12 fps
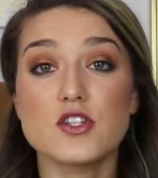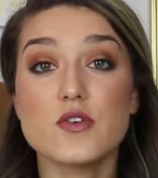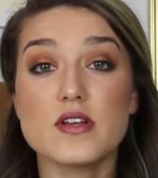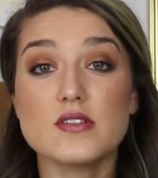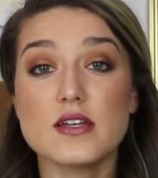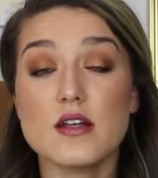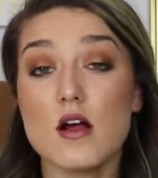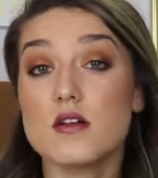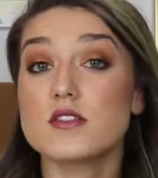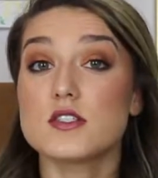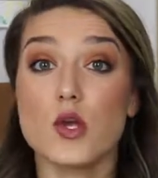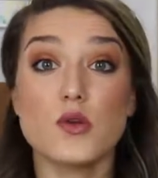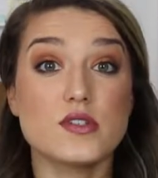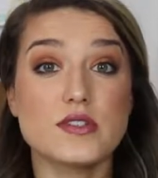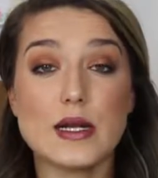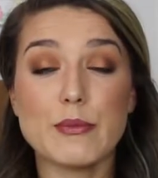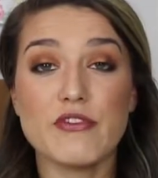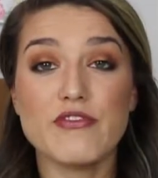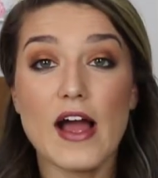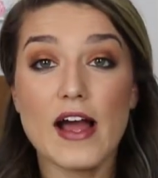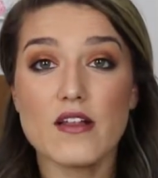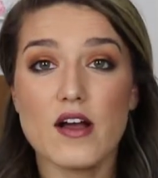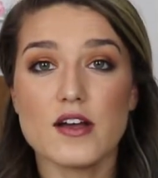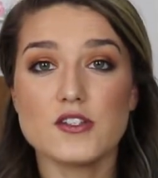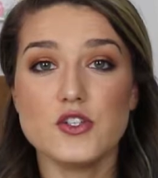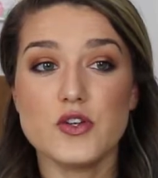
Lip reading: So you can set it on slow sustainable fat loss,